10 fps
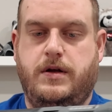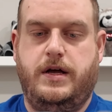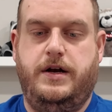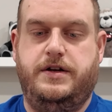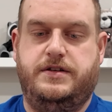
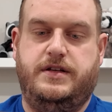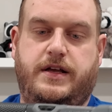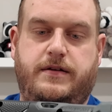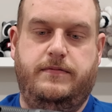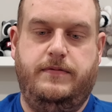kind of just
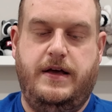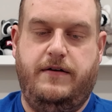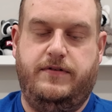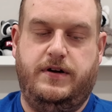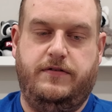like
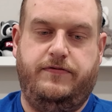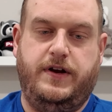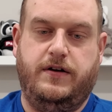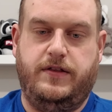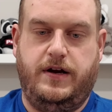have it on a
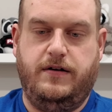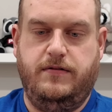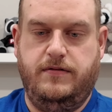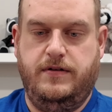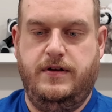finger there.
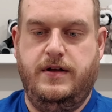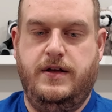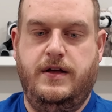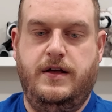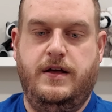
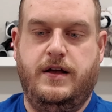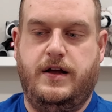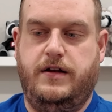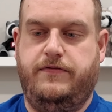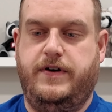
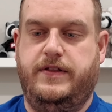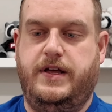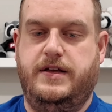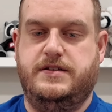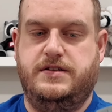Kind of find
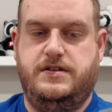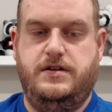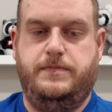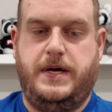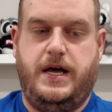that isn't
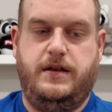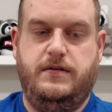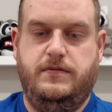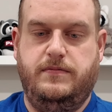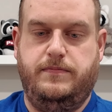too bad,
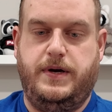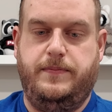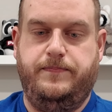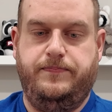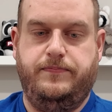but